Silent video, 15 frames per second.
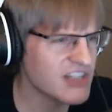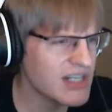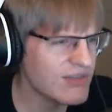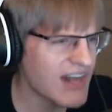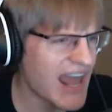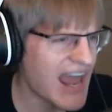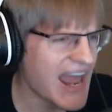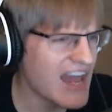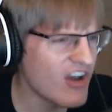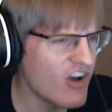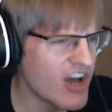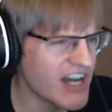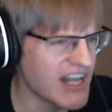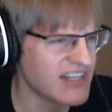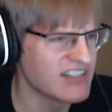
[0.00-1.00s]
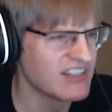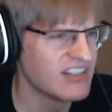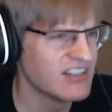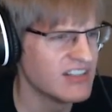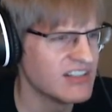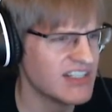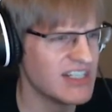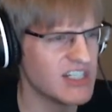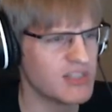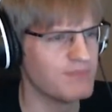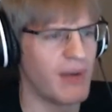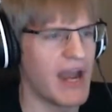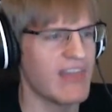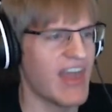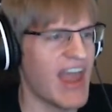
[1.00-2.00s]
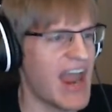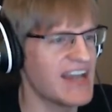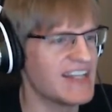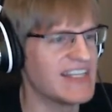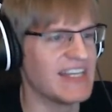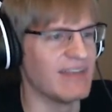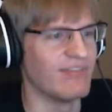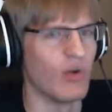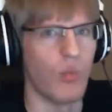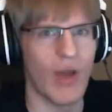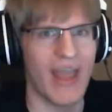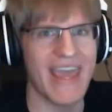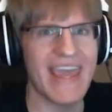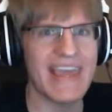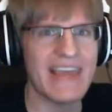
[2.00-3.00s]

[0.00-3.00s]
not even a hat on it. Did you just buy the hat and give it away?